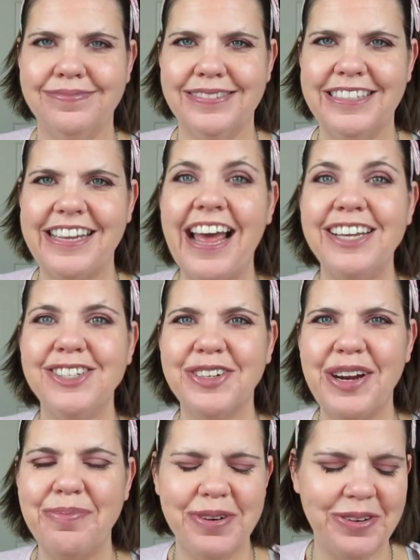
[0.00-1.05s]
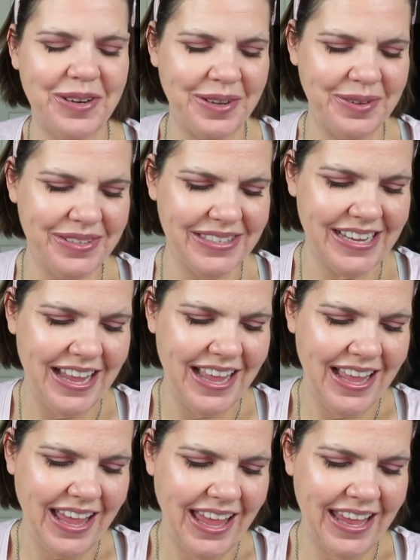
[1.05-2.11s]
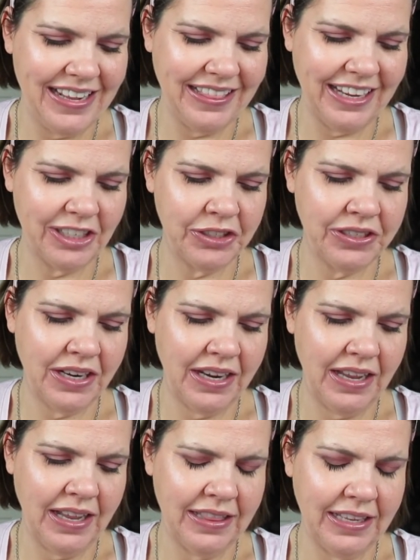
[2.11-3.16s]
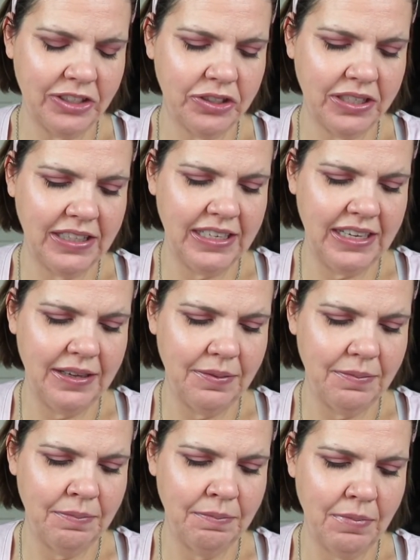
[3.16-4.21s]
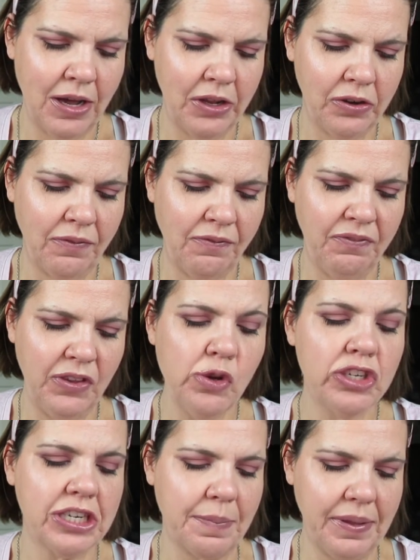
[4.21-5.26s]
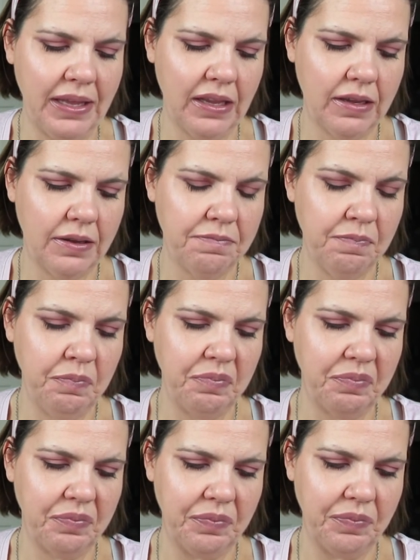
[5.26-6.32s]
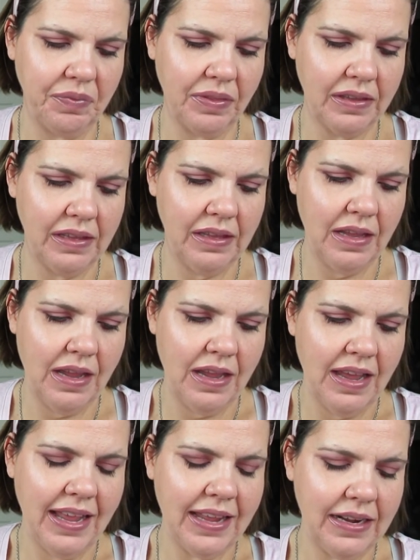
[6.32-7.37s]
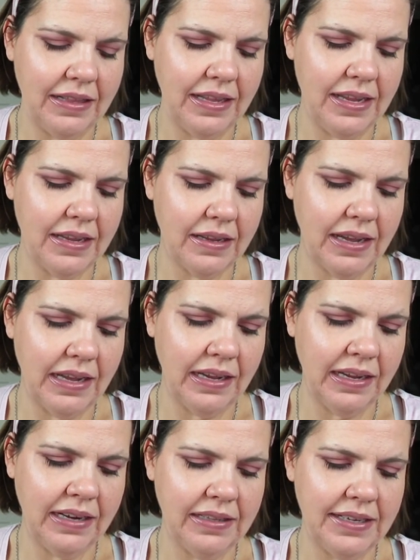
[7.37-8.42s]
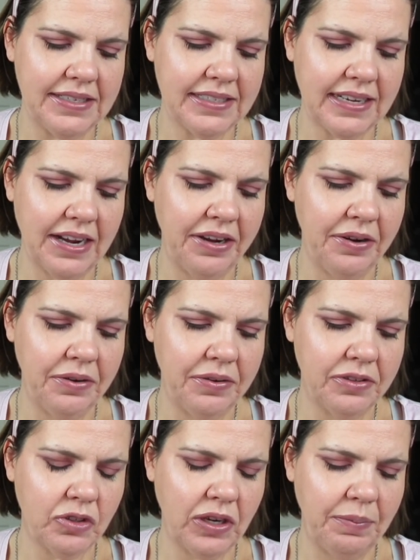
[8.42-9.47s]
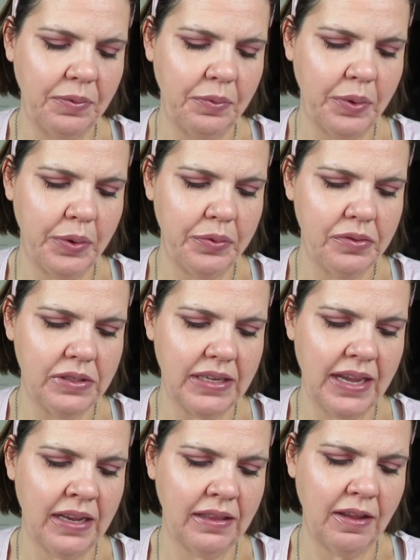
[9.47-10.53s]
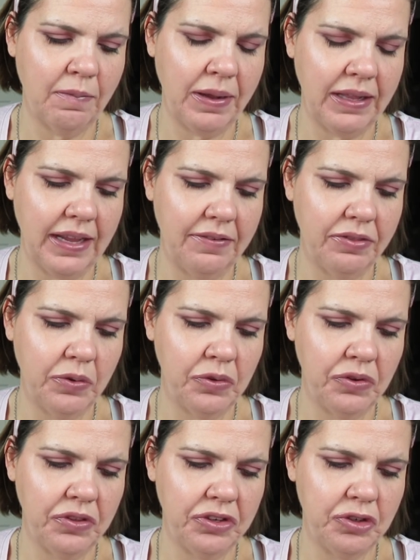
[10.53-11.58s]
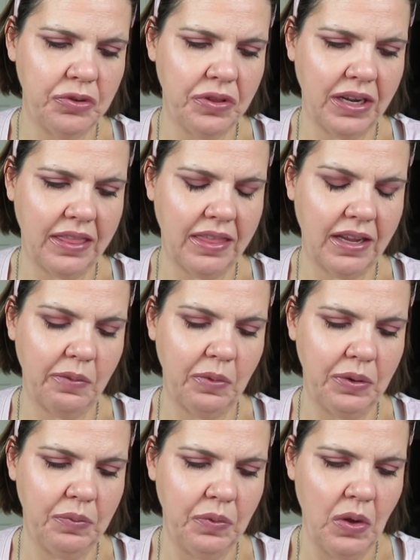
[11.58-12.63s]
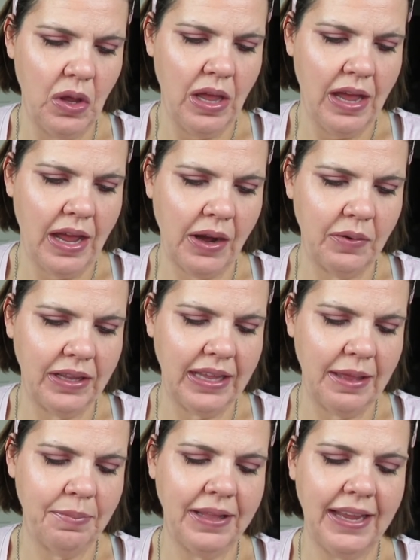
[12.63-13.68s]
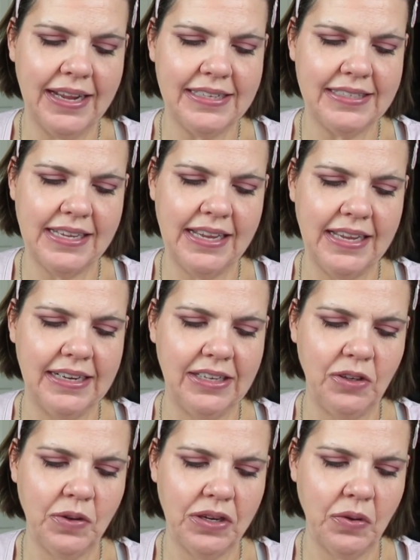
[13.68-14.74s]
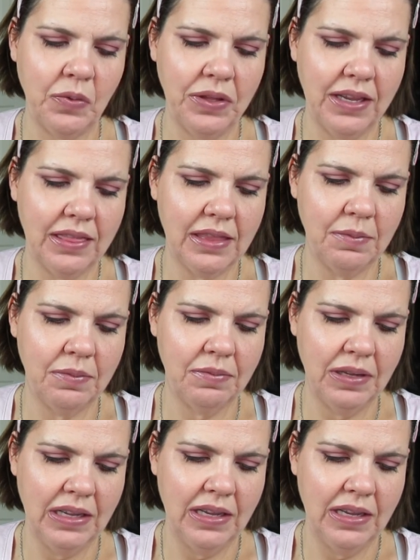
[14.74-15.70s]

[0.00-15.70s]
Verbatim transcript: skyscraper Rose, an electro electrically modern fuchsia pink. Hmm. I kind of like I kind of like skyscraper rose and love my life. Those are the two that I think I would I would get. But like I said, you can only get them